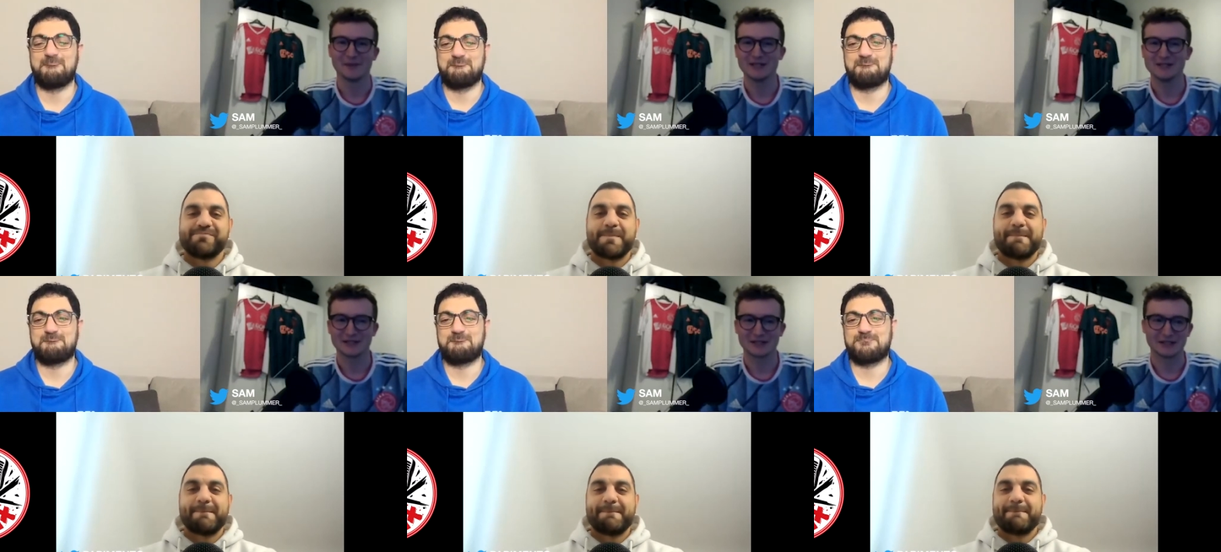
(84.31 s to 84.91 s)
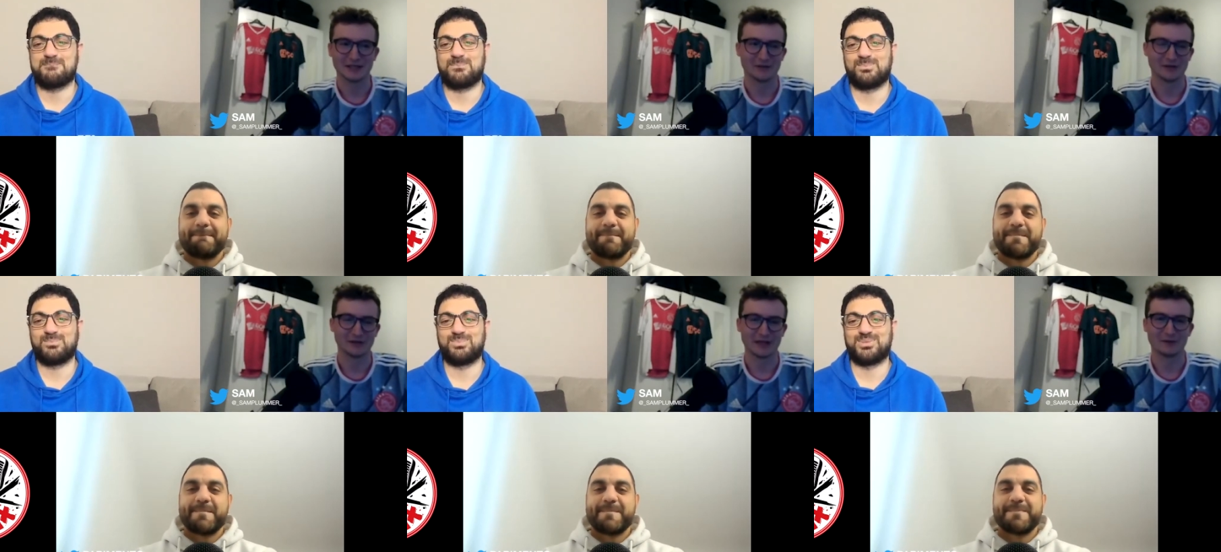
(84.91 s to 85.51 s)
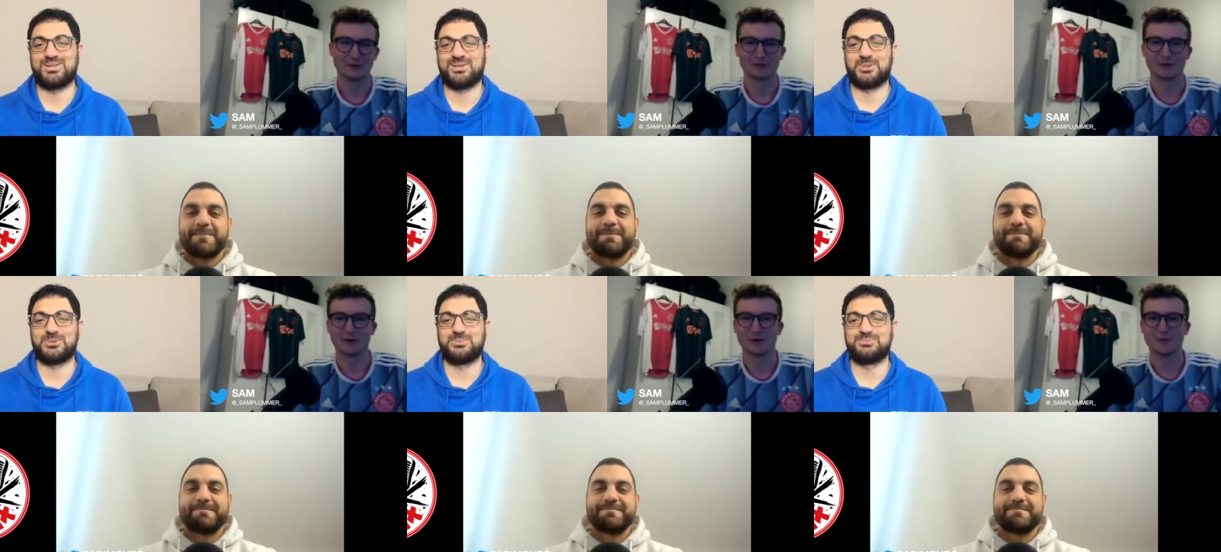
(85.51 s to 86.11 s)
Speaker 1: Basically, I think everyone
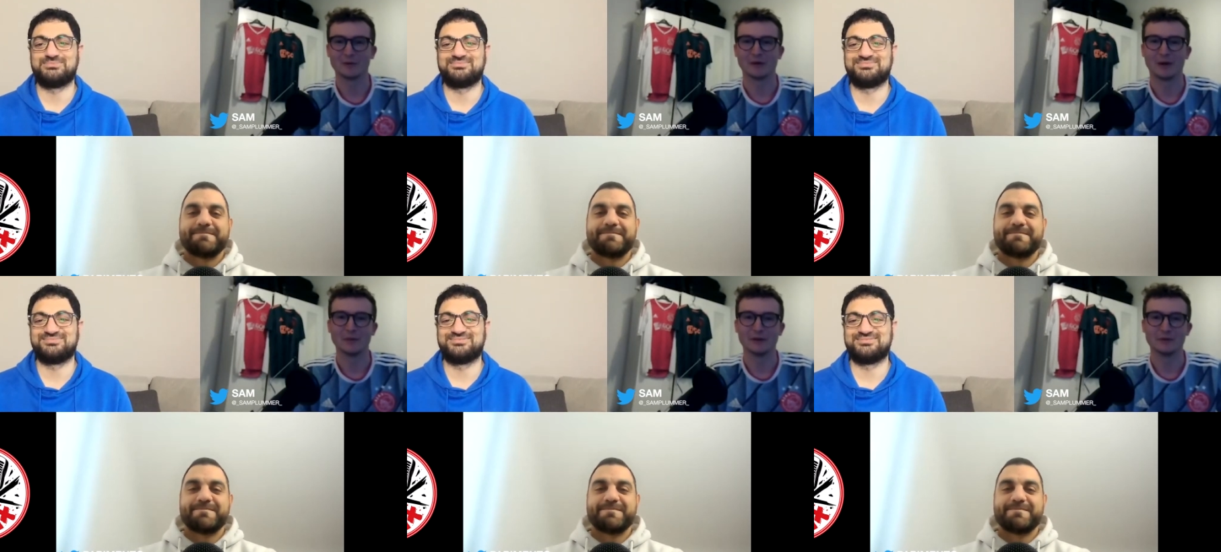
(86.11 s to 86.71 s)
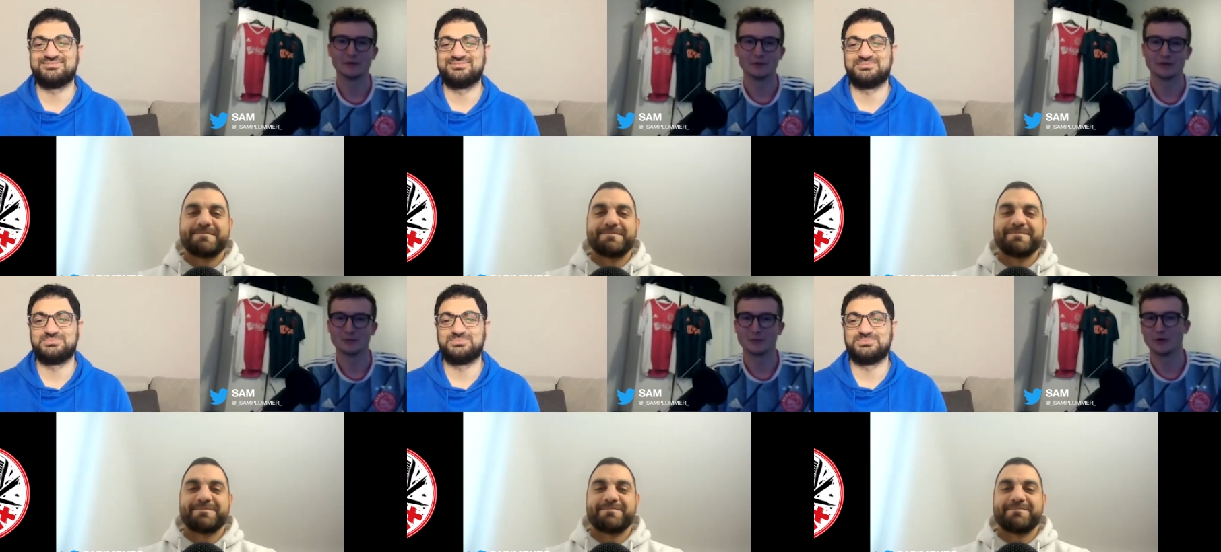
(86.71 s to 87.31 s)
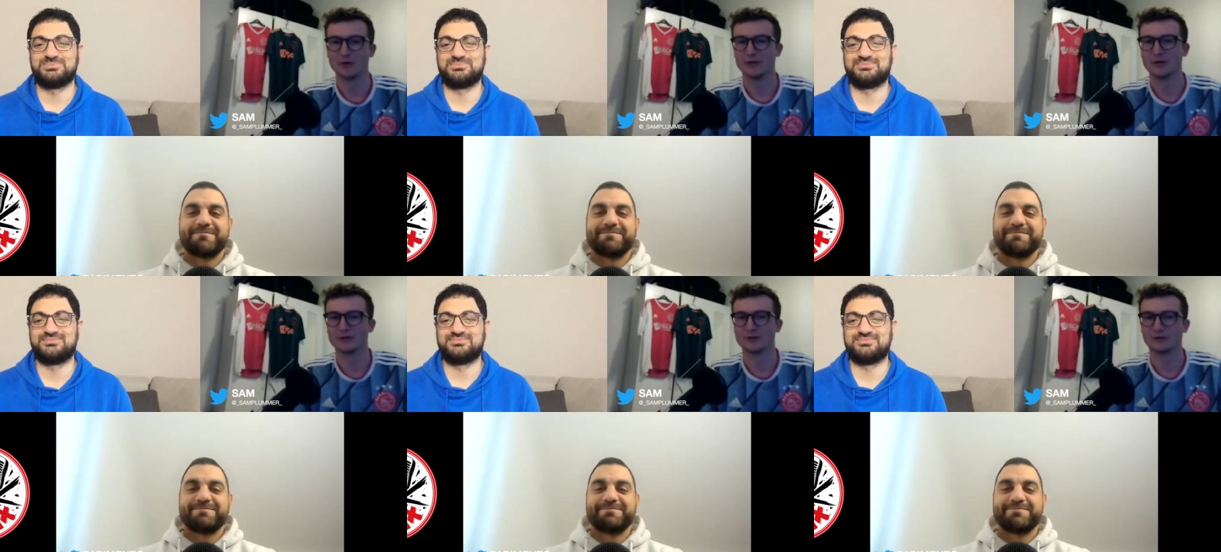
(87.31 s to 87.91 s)
growing up around me was supporting
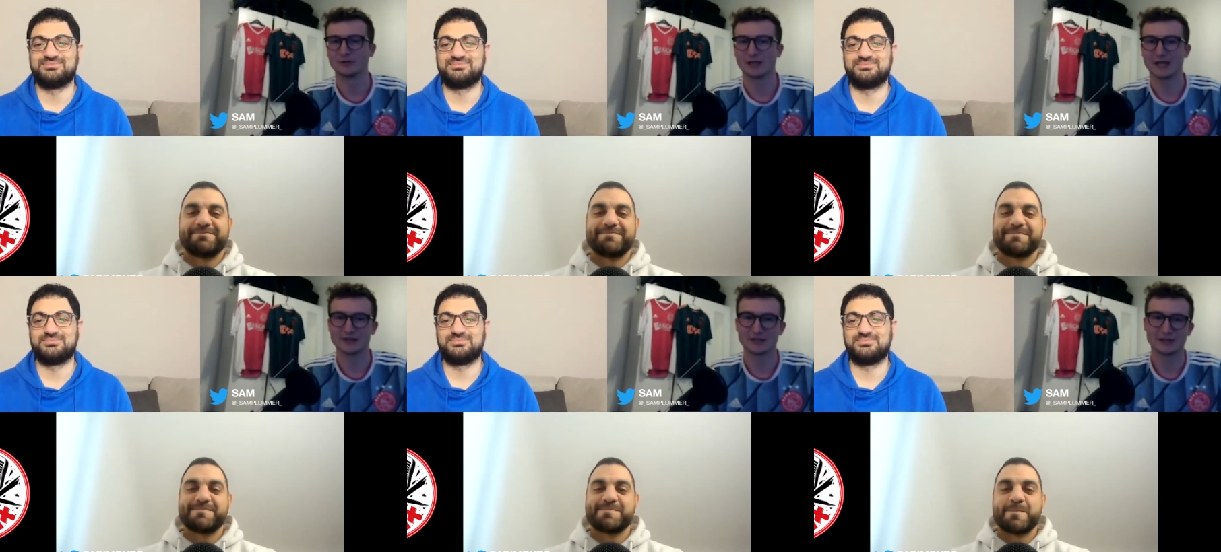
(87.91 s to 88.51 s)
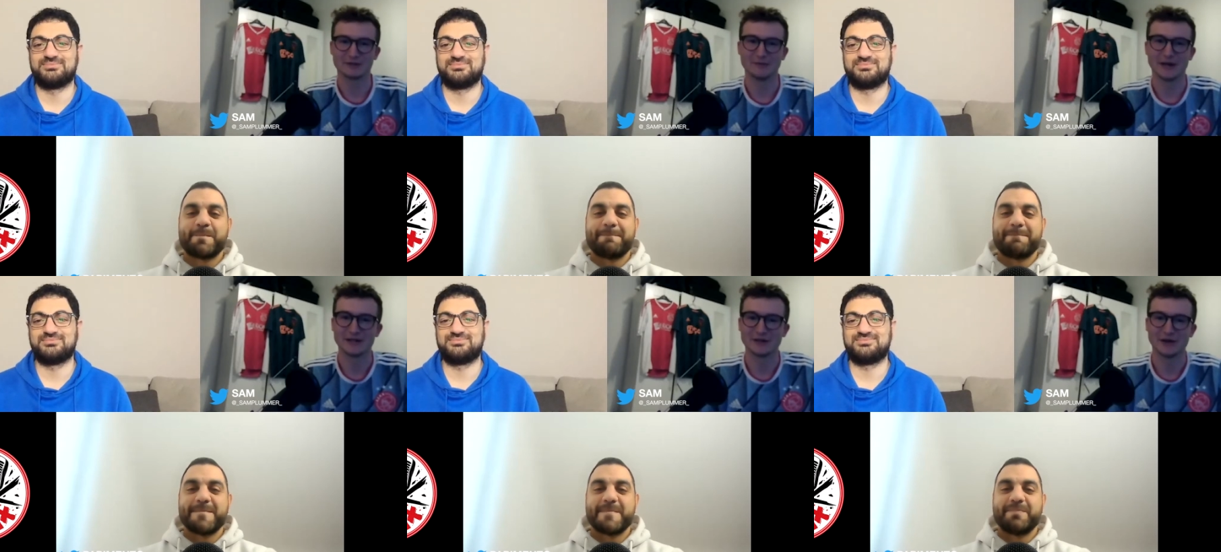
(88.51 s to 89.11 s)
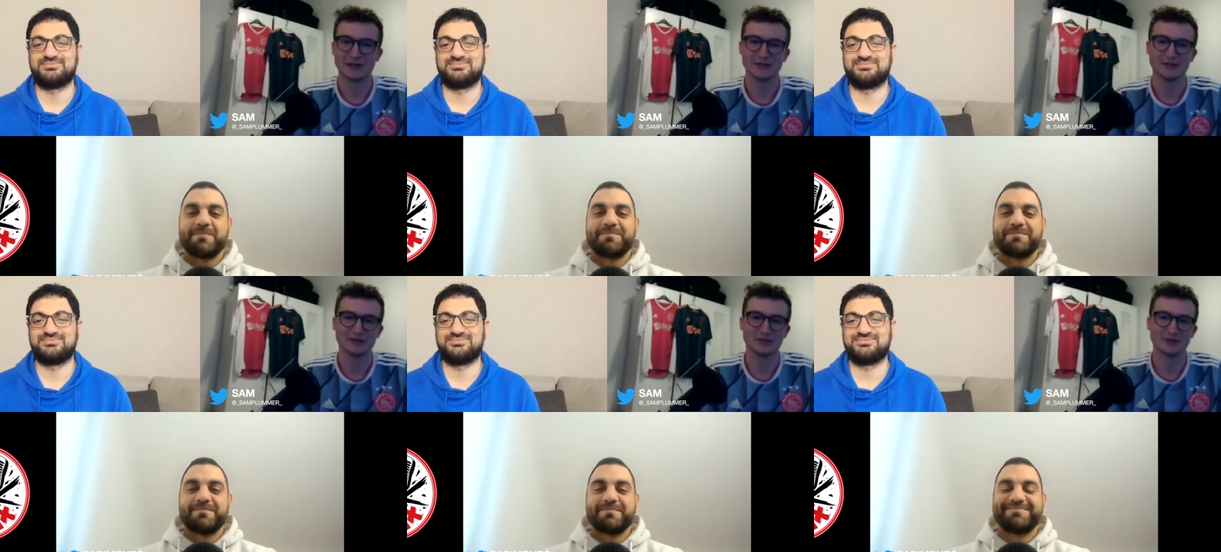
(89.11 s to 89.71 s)
the sort of classic Man
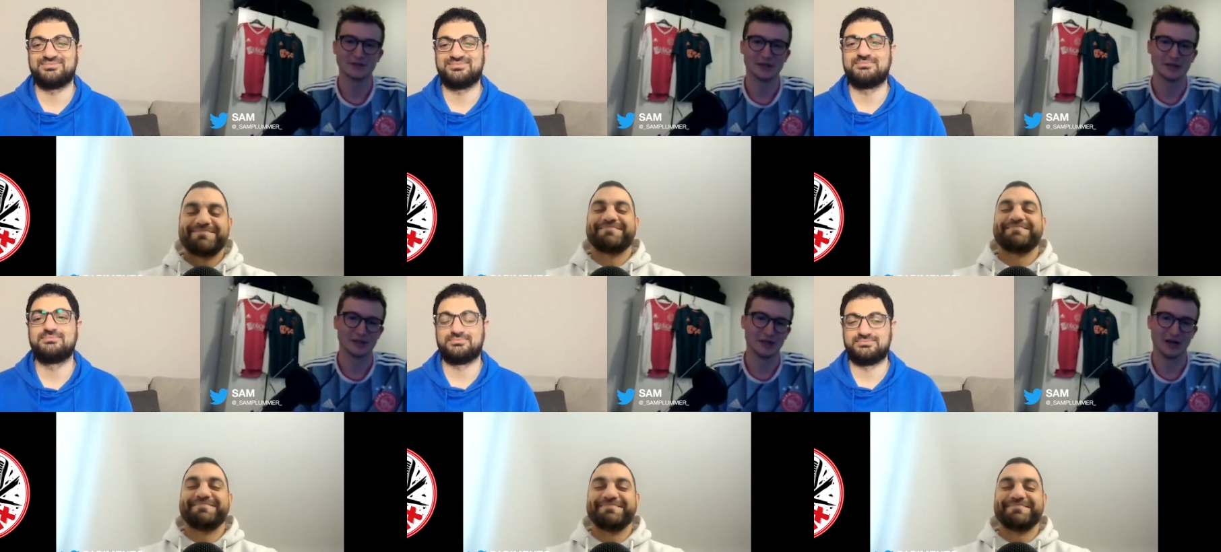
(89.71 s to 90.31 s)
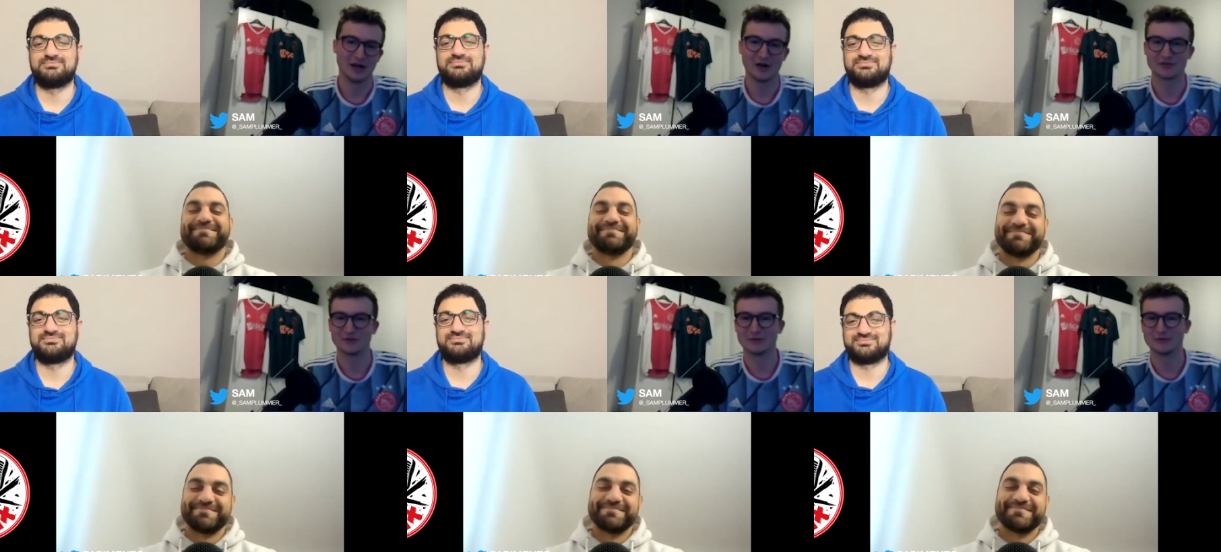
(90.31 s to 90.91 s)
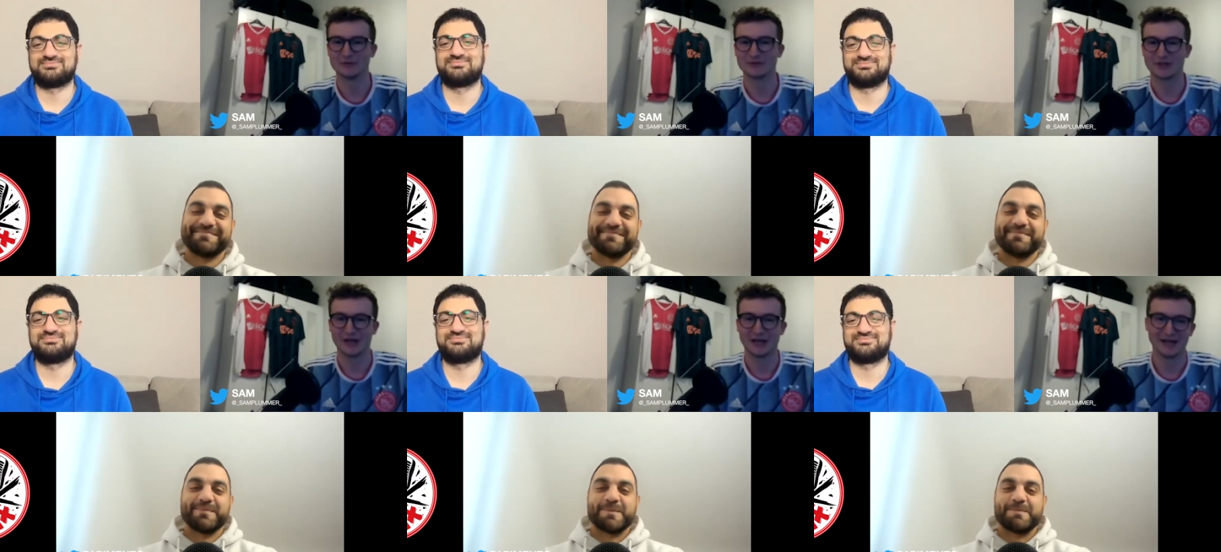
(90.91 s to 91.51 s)
United's uh,
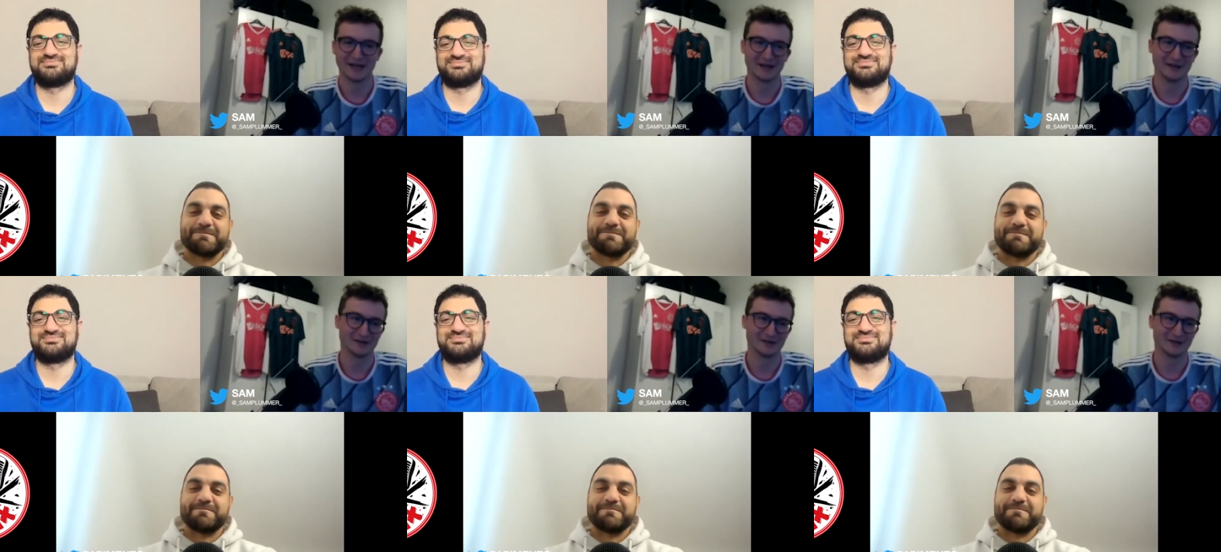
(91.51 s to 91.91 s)
Arsenal's, uh,